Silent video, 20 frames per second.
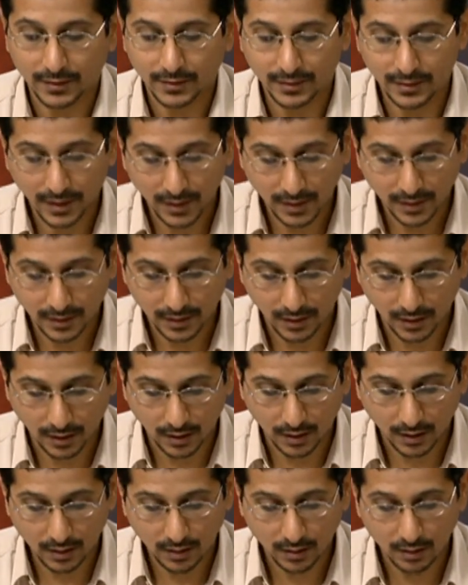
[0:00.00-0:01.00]
and
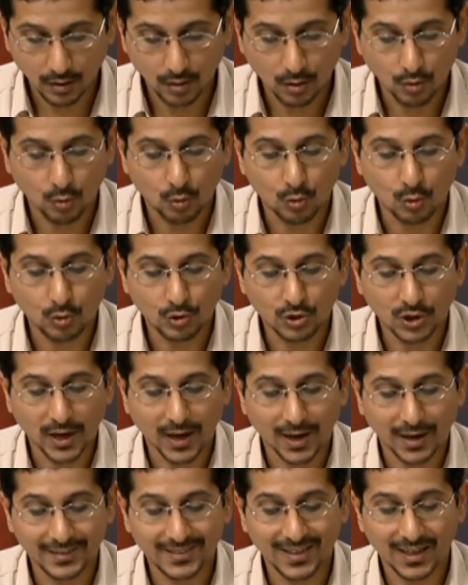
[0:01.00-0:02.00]
acquires other
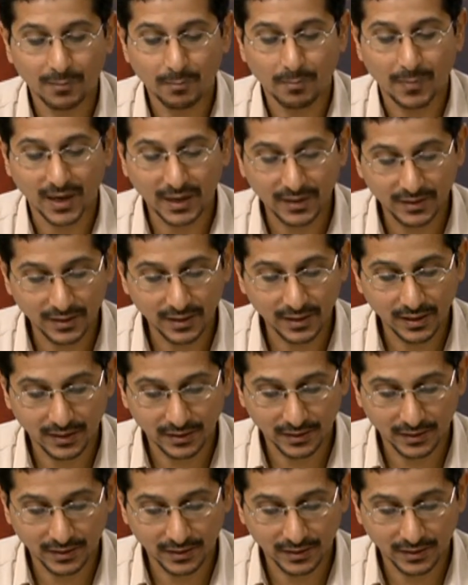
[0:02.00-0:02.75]
force strengths.